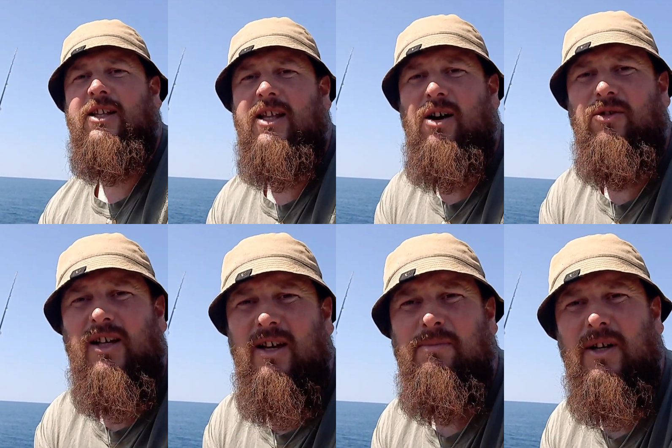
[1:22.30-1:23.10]
down the
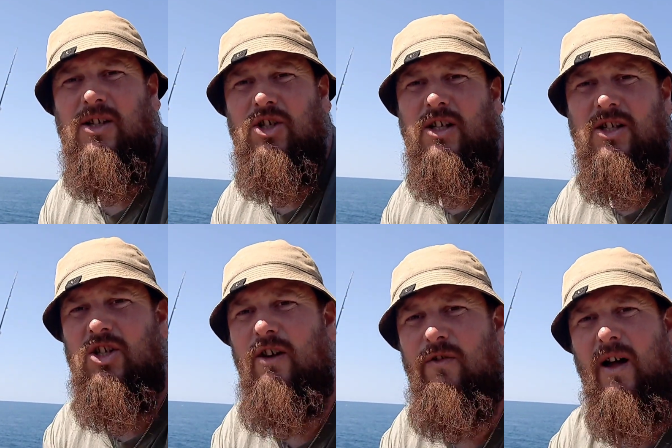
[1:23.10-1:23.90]
llyn Peninsula and
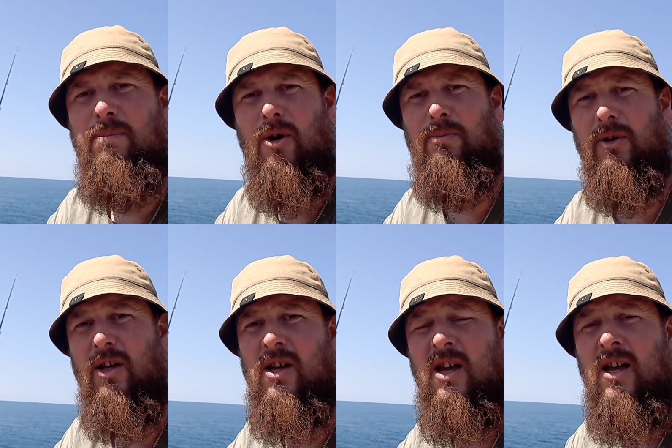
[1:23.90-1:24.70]
stuff that are
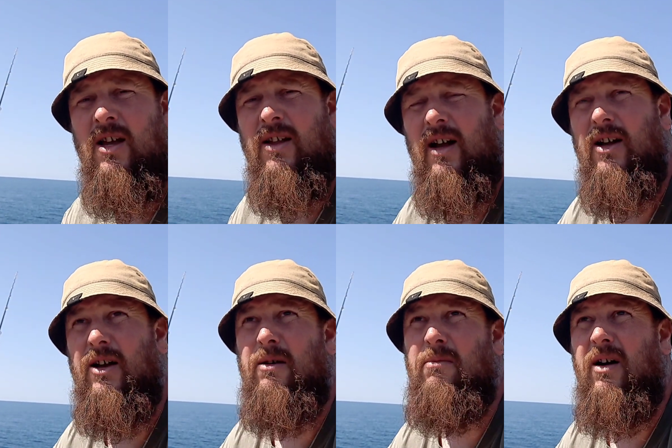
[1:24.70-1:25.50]
popular.
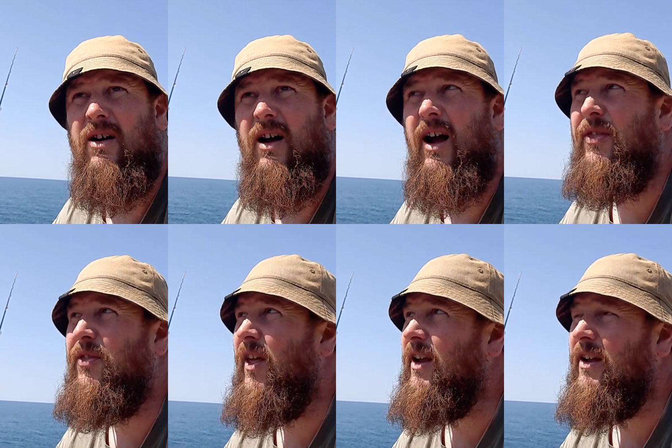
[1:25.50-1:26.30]
I
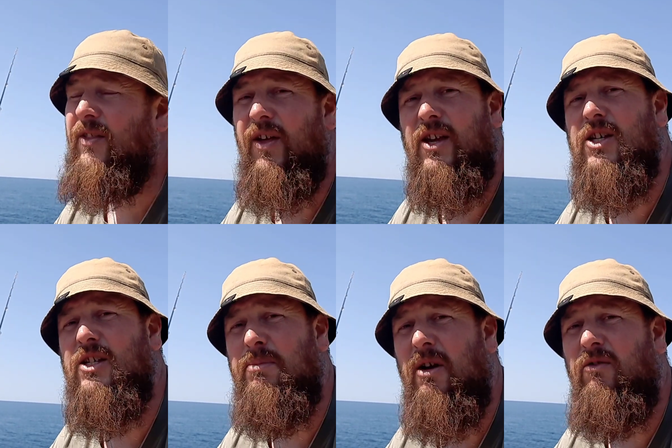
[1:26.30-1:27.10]
think this is
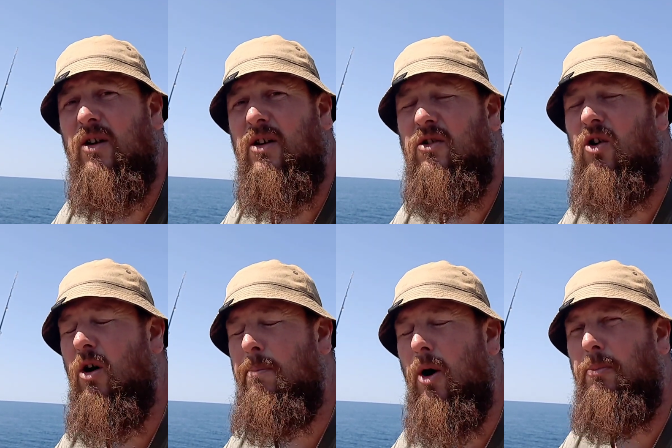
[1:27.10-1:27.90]
a bit of a, not
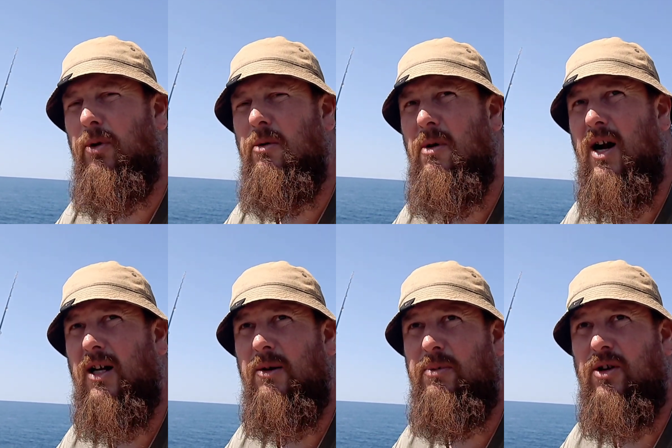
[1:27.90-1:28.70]
a popular
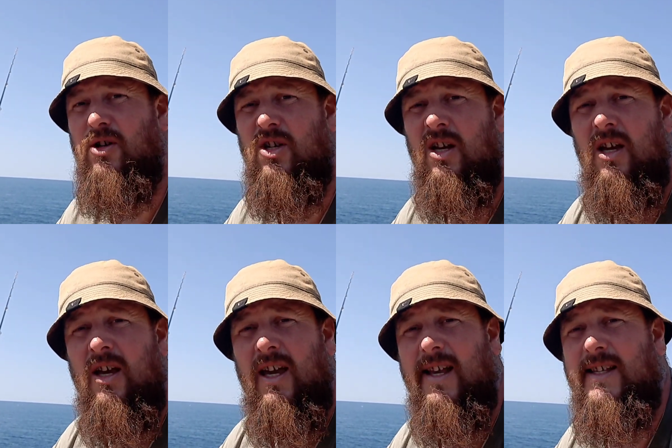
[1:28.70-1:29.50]
mark because
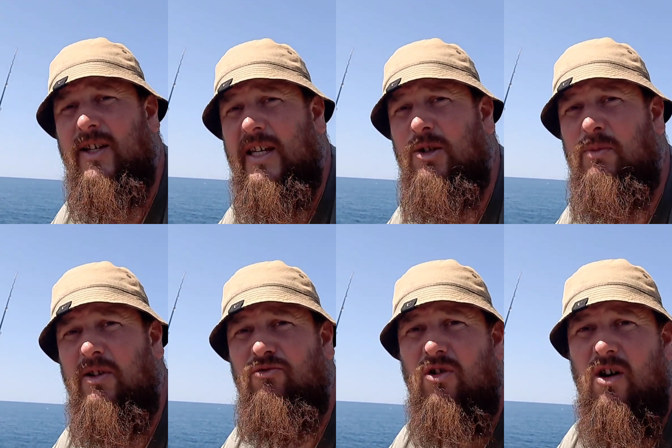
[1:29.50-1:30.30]
it takes me
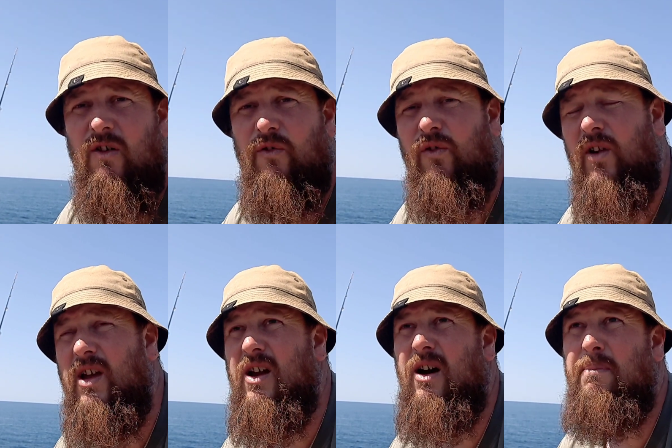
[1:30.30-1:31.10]

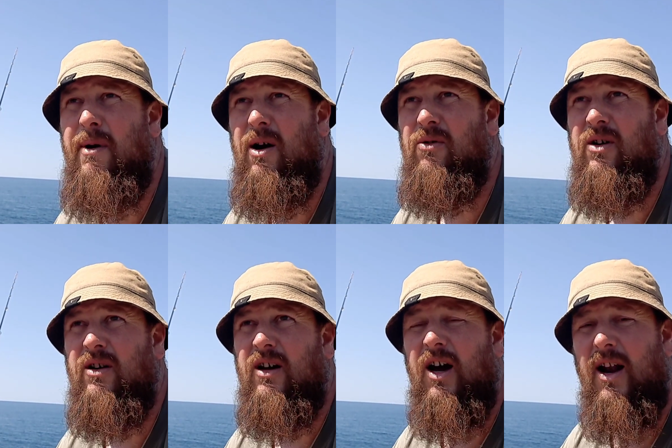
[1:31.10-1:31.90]
roughly about
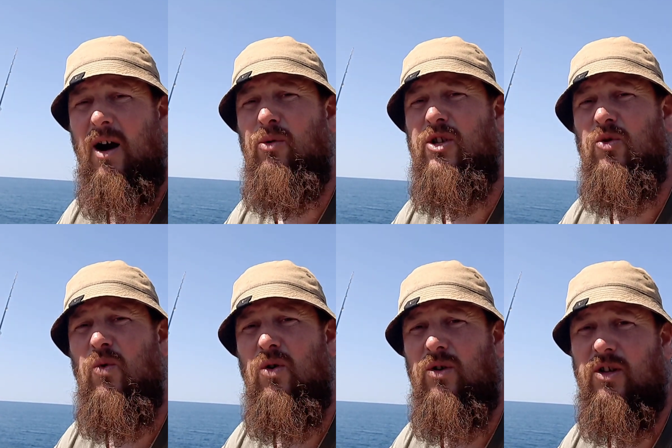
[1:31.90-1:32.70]
an hour to
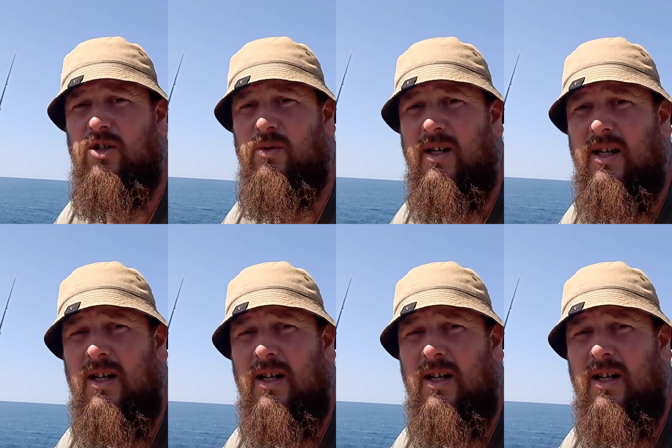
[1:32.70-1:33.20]
walk to it.